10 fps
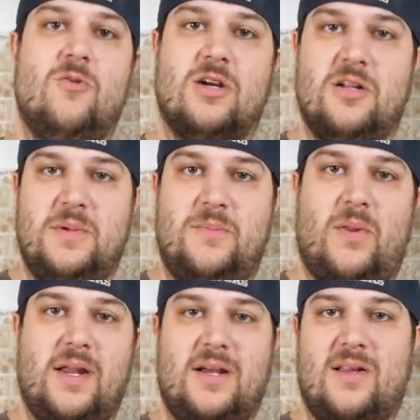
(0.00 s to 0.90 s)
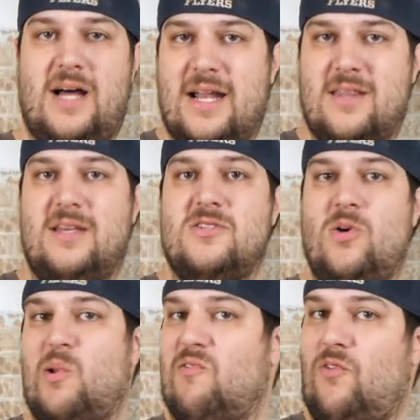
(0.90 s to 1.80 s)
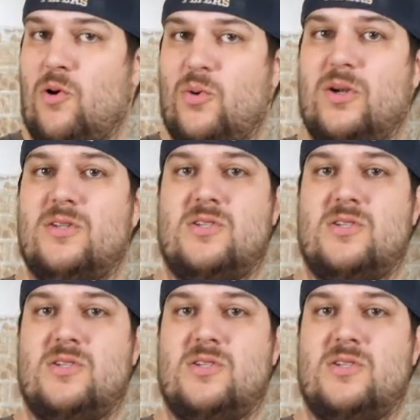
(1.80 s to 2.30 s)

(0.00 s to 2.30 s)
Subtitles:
We're going to be planning a lot of these going forward,